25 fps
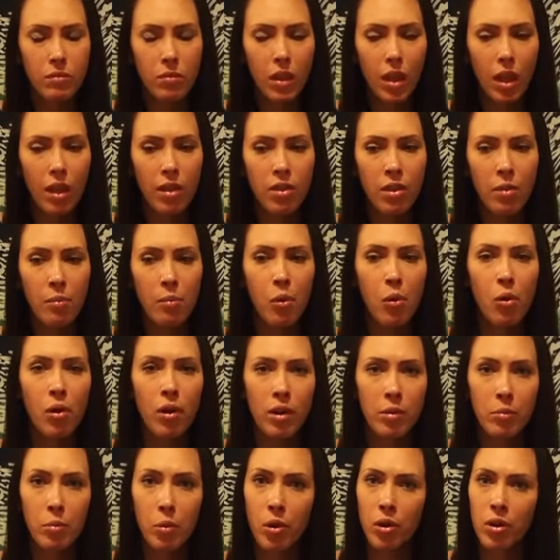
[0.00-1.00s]
And the more
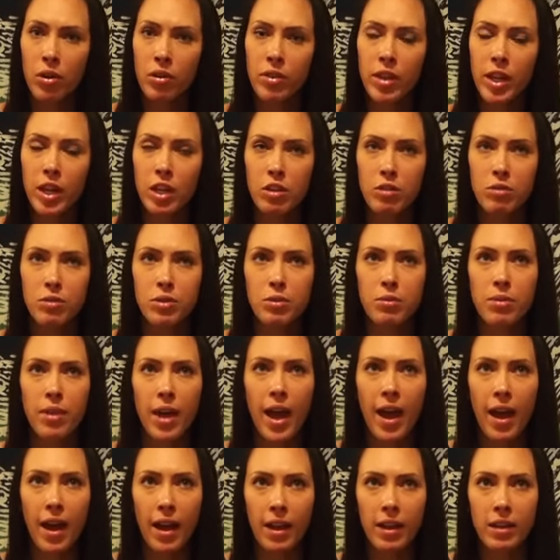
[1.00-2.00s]
and more that you do
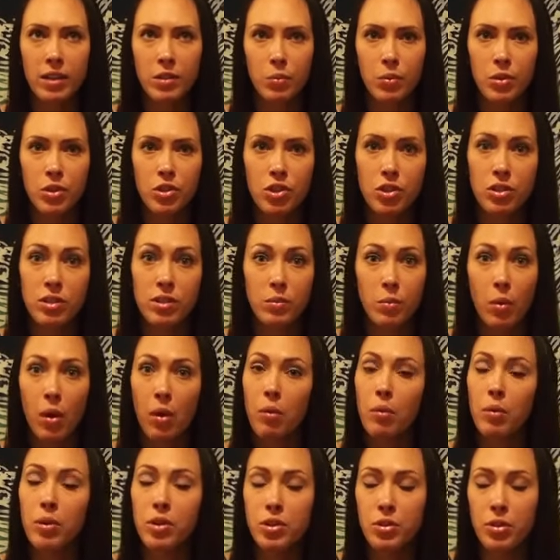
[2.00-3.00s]
that, which is
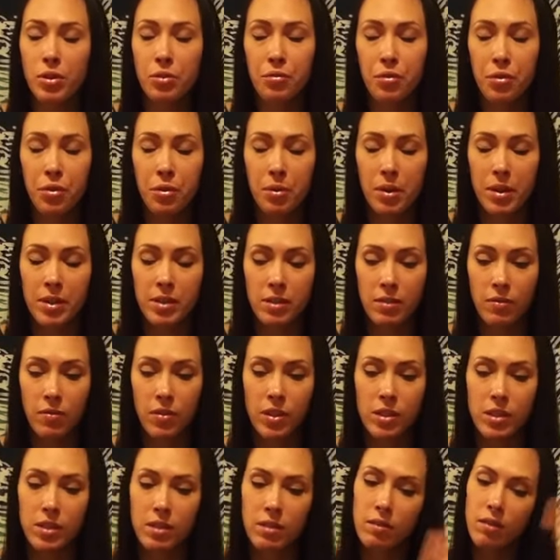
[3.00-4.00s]
what we're doing for the rest of
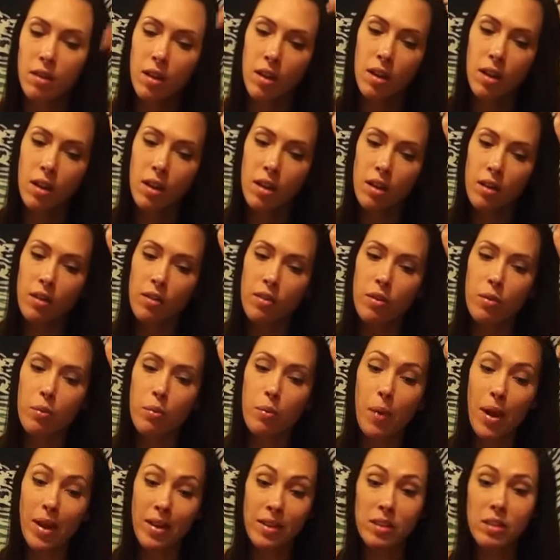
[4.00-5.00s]

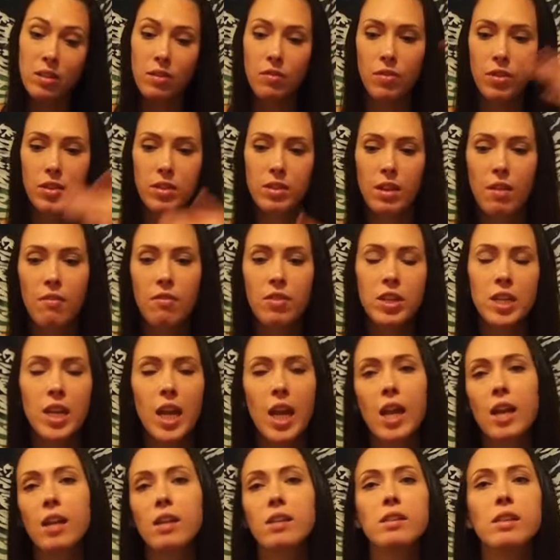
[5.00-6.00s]
the 7
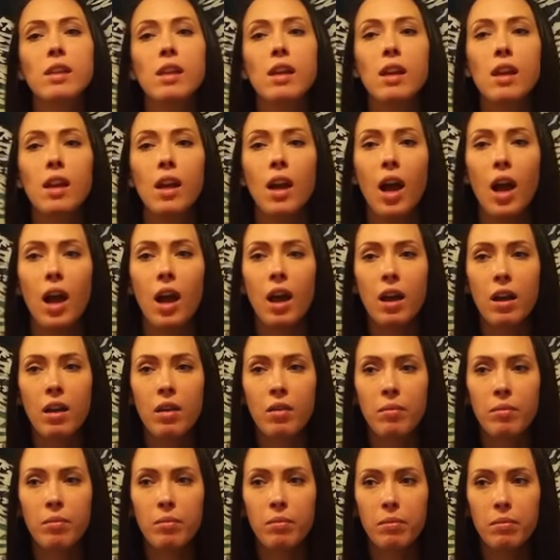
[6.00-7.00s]
days,
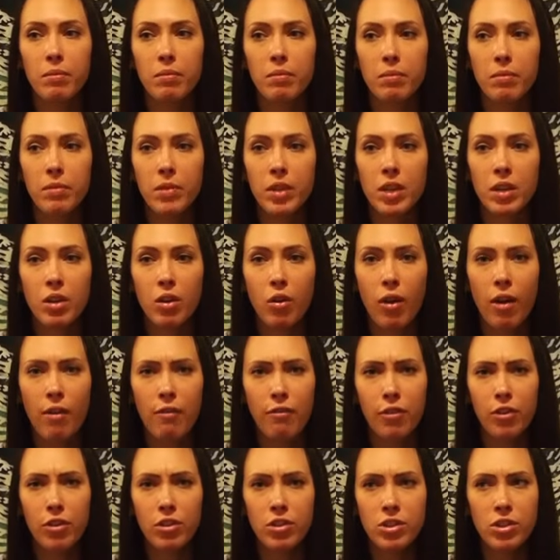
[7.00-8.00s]
at
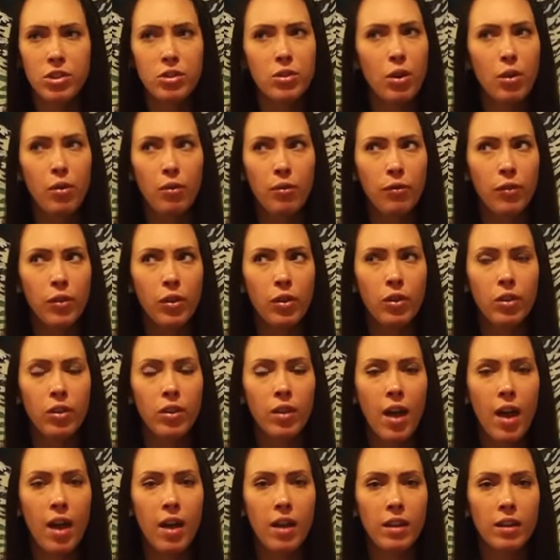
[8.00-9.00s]
first you don't feel a
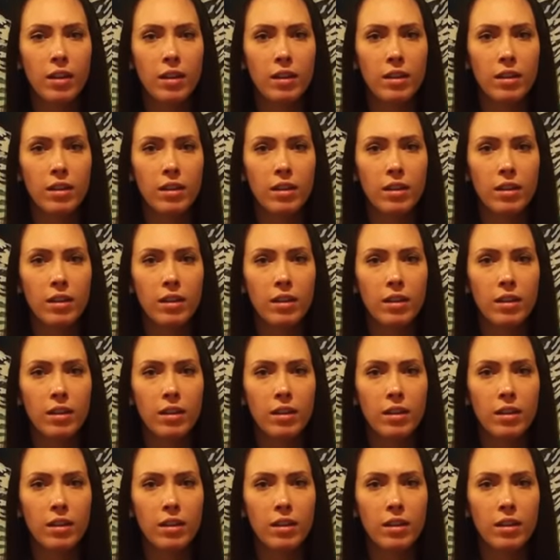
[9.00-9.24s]
lot.